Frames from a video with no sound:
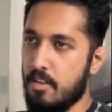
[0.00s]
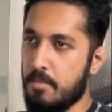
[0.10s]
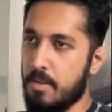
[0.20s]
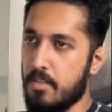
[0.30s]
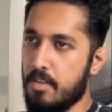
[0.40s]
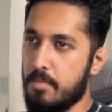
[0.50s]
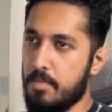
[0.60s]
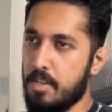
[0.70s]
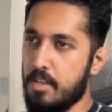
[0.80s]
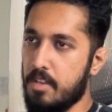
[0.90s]
power
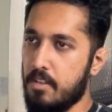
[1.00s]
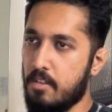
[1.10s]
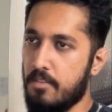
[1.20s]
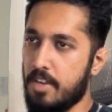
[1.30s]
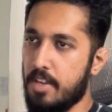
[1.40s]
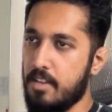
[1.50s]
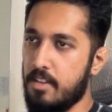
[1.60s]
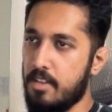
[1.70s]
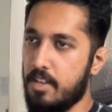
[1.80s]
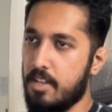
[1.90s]
p of n
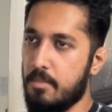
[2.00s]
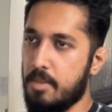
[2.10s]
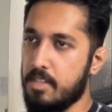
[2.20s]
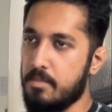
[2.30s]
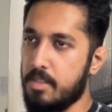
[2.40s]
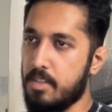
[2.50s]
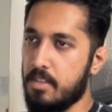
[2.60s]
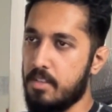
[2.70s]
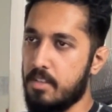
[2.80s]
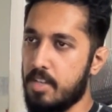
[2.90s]
and the base b,
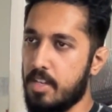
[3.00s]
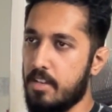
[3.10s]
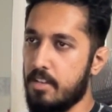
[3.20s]
right?